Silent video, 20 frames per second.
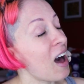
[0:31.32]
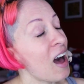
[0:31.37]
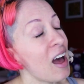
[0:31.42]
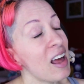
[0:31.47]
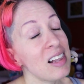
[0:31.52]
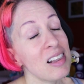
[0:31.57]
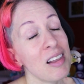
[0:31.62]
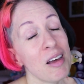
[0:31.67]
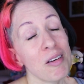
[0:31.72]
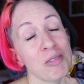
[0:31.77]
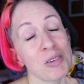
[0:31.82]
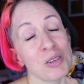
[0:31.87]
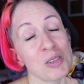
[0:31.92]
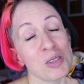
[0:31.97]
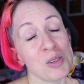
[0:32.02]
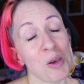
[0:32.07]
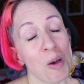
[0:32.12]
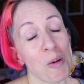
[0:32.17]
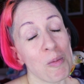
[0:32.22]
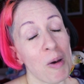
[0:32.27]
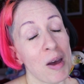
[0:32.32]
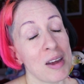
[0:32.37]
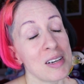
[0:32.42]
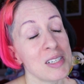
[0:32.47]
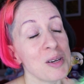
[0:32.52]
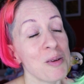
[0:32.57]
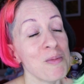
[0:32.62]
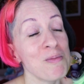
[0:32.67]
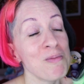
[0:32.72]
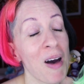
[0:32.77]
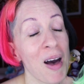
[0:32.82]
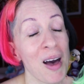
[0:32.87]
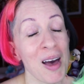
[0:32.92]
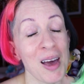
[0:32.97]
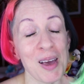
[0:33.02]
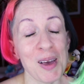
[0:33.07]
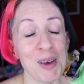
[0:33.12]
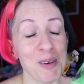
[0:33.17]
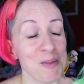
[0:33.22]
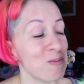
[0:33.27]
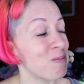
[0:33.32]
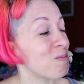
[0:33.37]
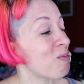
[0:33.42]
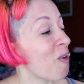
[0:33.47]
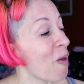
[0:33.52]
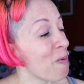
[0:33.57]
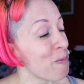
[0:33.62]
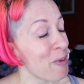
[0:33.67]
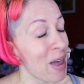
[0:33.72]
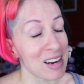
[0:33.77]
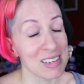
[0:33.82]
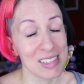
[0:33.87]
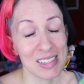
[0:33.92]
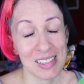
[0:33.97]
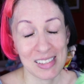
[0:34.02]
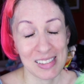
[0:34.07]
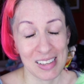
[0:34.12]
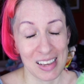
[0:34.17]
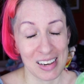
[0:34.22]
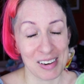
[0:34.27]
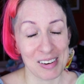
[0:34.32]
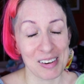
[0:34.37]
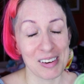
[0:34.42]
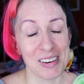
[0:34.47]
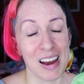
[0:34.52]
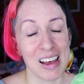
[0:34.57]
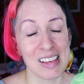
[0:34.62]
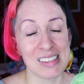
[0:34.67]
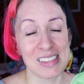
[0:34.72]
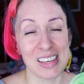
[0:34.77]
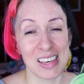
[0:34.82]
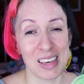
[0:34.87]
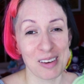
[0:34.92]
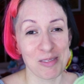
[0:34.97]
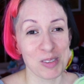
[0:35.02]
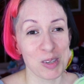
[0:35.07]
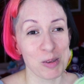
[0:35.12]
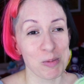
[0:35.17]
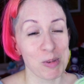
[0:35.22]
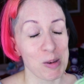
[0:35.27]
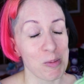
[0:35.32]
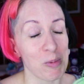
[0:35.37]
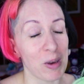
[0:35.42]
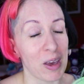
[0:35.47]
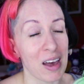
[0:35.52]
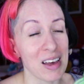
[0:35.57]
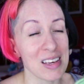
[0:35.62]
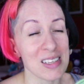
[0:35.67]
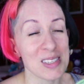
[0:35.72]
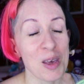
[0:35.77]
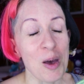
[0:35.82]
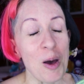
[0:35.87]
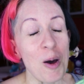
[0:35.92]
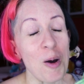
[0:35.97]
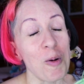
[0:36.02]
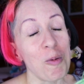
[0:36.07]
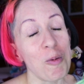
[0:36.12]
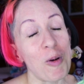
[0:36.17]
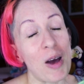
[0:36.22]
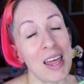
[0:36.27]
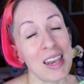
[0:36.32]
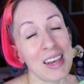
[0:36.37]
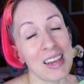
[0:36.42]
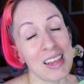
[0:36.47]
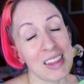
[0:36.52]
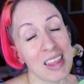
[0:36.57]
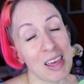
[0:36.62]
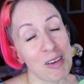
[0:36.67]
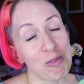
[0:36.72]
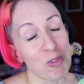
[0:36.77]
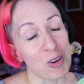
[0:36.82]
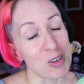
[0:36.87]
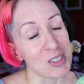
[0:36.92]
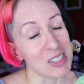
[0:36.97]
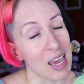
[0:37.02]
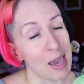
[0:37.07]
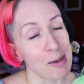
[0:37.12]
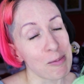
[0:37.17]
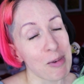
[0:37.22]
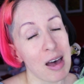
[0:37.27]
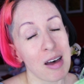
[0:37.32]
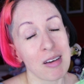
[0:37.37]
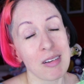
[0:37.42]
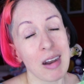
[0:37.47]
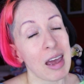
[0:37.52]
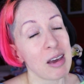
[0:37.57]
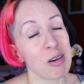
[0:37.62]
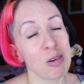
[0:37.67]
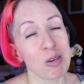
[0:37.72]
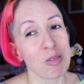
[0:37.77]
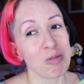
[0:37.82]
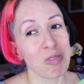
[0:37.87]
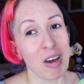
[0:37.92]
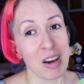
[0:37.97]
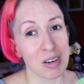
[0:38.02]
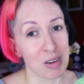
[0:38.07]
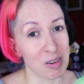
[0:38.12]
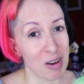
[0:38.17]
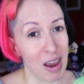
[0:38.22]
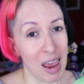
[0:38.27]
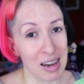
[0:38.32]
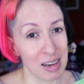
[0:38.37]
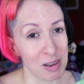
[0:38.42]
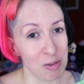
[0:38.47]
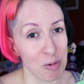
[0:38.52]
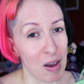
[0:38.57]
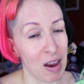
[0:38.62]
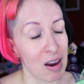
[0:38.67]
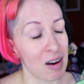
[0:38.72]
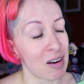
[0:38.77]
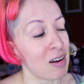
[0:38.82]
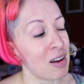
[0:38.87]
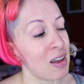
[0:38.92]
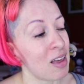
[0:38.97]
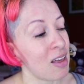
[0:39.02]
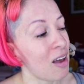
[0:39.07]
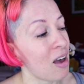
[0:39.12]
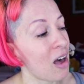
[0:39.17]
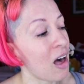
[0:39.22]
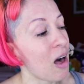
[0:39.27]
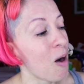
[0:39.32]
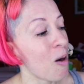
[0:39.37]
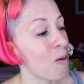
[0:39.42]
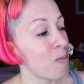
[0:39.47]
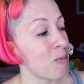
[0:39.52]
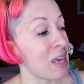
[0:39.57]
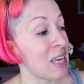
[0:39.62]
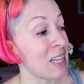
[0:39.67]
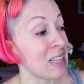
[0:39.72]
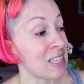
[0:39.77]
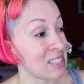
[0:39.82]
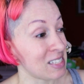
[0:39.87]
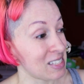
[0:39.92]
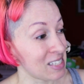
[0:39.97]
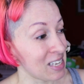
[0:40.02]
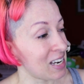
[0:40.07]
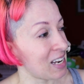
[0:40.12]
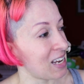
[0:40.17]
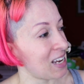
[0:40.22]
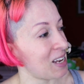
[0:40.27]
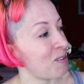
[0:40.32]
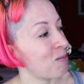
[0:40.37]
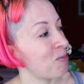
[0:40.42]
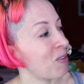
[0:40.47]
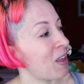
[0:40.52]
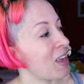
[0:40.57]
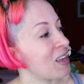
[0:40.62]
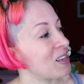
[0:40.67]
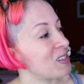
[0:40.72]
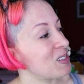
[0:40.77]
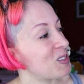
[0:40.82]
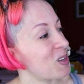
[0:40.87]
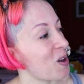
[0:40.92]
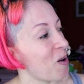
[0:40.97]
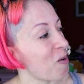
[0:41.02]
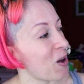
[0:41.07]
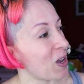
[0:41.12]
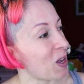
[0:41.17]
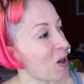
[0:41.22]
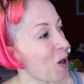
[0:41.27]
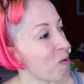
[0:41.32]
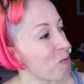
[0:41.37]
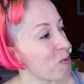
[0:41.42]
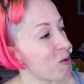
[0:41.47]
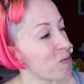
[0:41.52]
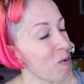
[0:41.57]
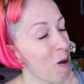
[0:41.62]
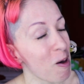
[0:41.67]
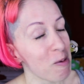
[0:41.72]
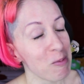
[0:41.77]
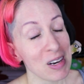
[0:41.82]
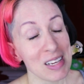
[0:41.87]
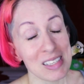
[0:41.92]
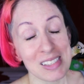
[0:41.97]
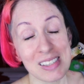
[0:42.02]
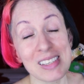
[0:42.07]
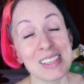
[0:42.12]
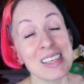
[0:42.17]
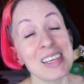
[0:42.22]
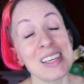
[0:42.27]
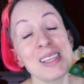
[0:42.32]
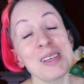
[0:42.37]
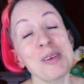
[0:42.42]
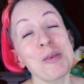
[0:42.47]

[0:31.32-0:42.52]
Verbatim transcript: I love her so much. My mom actually sent her as a gift to me because when they first came out, I couldn't find her anywhere um, in the city. So I called my mom and I said, can